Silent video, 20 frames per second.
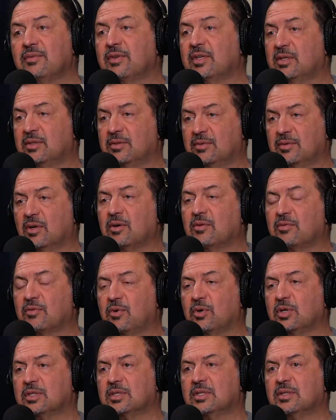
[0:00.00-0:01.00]
And of
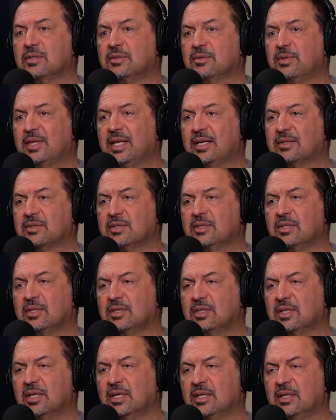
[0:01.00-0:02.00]
course, in
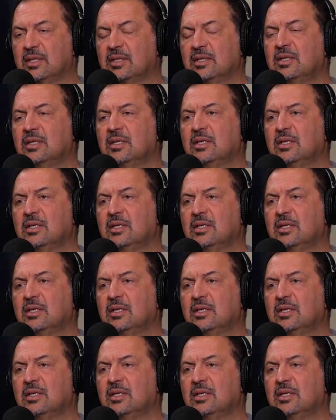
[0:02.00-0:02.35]
2010,